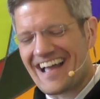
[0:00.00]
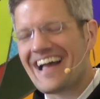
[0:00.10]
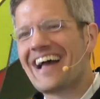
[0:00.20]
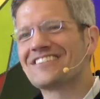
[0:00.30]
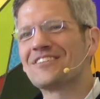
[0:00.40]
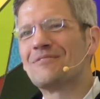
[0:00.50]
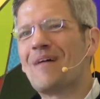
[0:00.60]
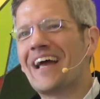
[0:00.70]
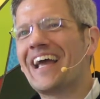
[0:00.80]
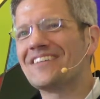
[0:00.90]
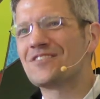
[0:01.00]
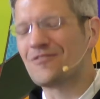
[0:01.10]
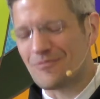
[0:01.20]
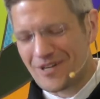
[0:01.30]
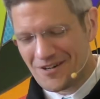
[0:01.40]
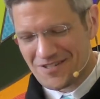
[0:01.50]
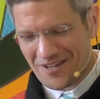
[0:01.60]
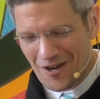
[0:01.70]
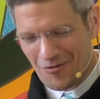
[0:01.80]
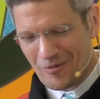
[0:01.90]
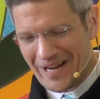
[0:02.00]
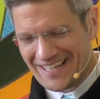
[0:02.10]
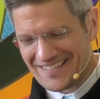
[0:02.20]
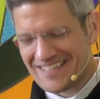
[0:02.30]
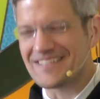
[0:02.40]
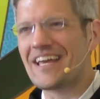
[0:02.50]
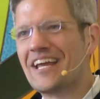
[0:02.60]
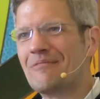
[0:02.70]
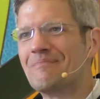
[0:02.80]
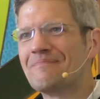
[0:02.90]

Actually, my answer from years ago remains the same.